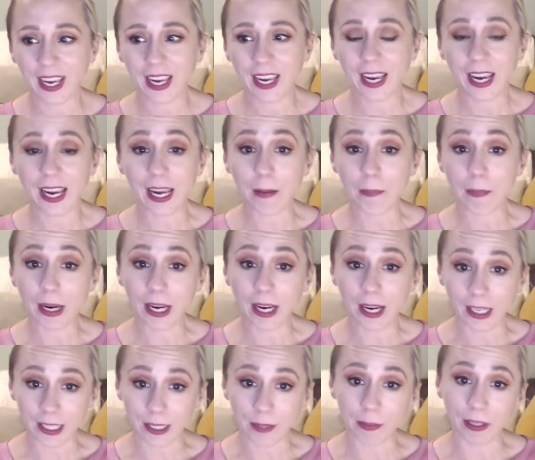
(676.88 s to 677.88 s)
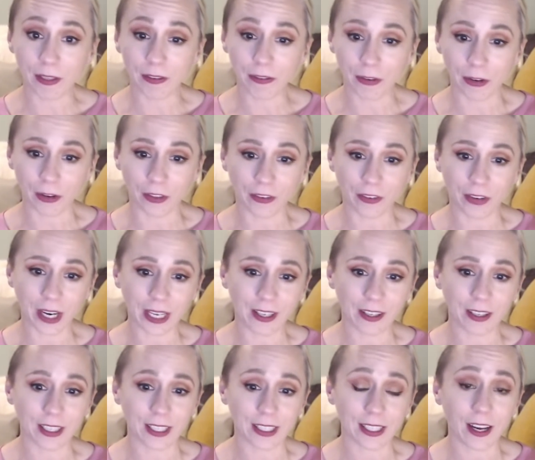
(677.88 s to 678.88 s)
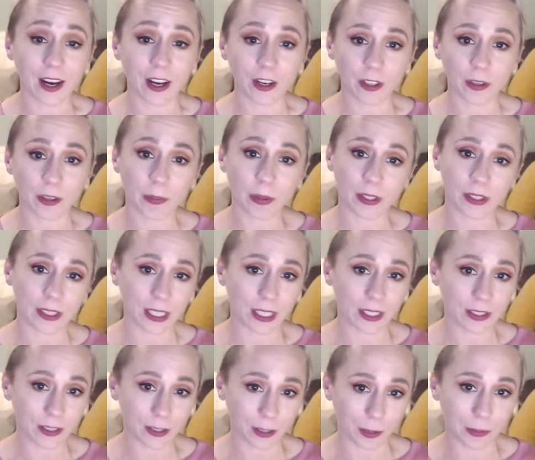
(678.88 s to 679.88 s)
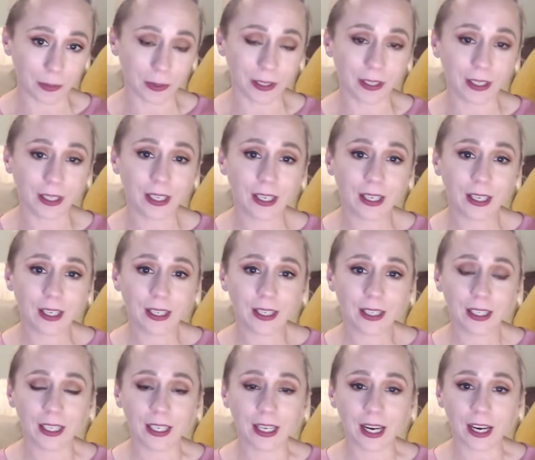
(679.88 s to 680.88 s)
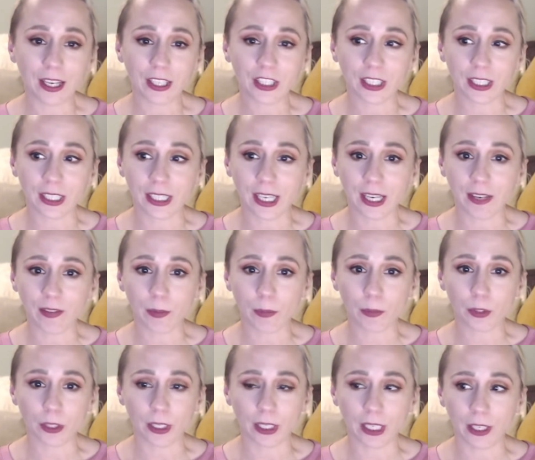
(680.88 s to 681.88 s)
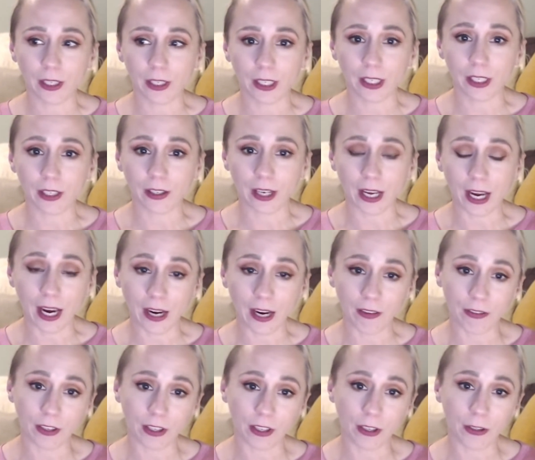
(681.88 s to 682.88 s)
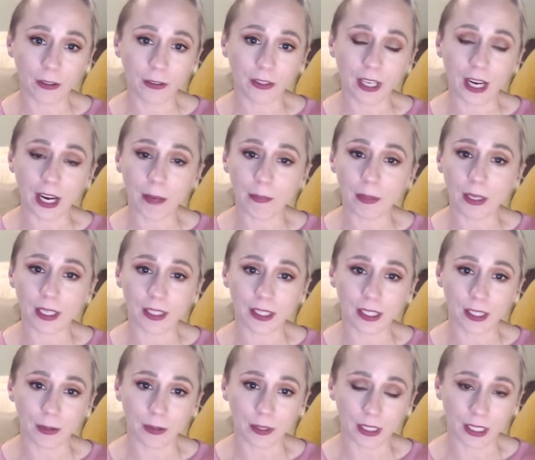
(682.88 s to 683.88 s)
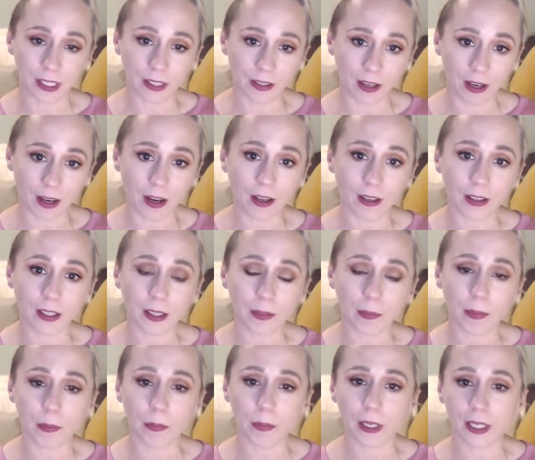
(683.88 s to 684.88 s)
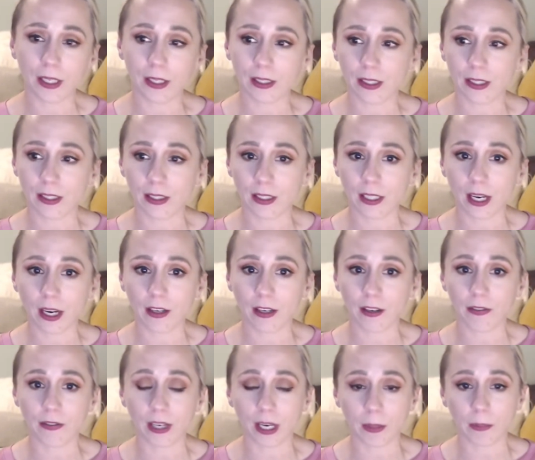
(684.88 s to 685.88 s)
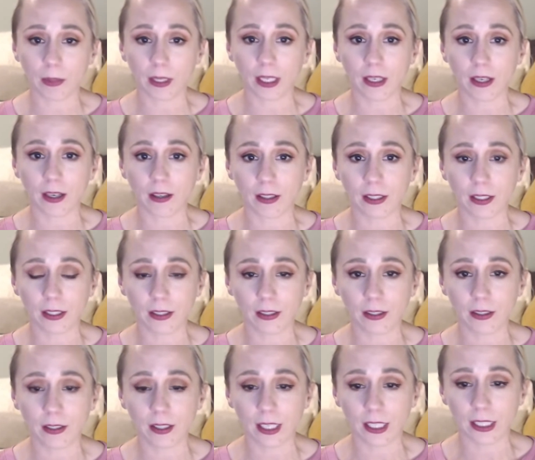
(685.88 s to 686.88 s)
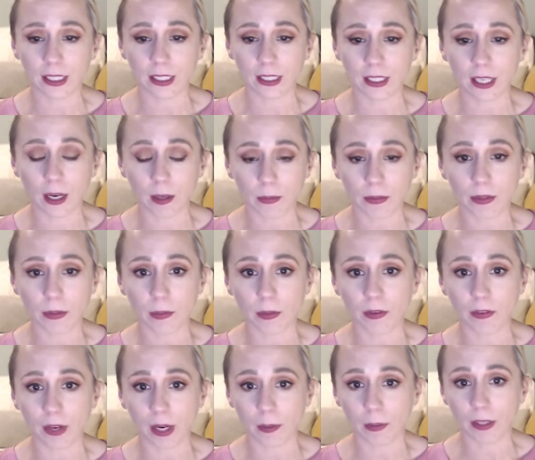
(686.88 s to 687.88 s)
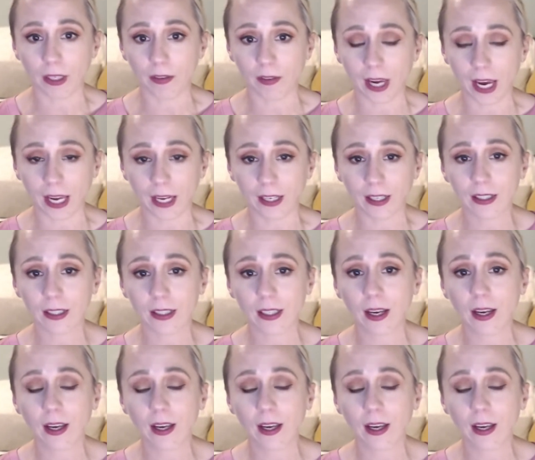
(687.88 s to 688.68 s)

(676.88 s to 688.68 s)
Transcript: And my husband, for the record, is 100% sober. He actually gave up drinking 1.5 years ago, not because he was an alcoholic, but because his entire family are, he's comes from a family of addicts.